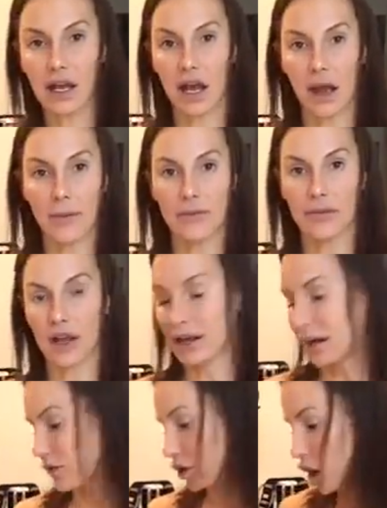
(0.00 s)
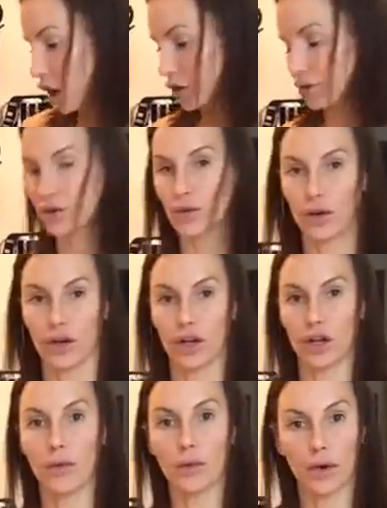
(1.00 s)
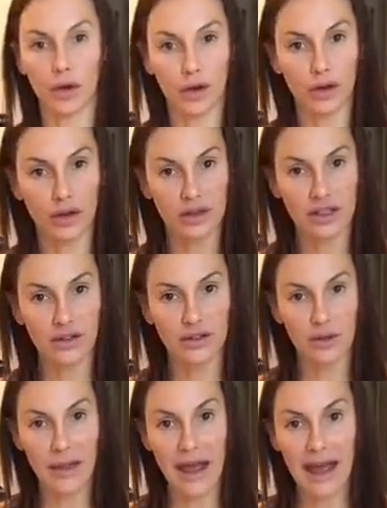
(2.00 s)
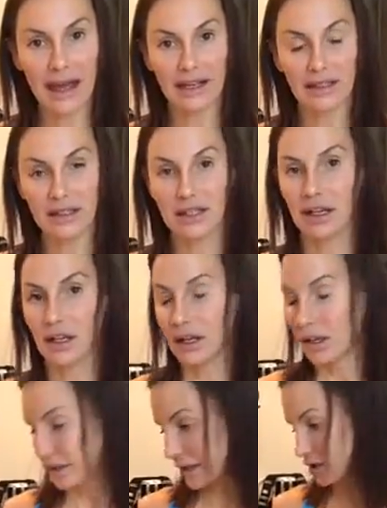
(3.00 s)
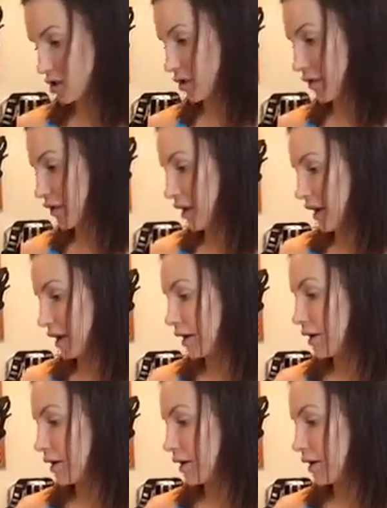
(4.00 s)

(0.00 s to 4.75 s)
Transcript: an avocado to work. Boil yourself some eggs, that sort of thing.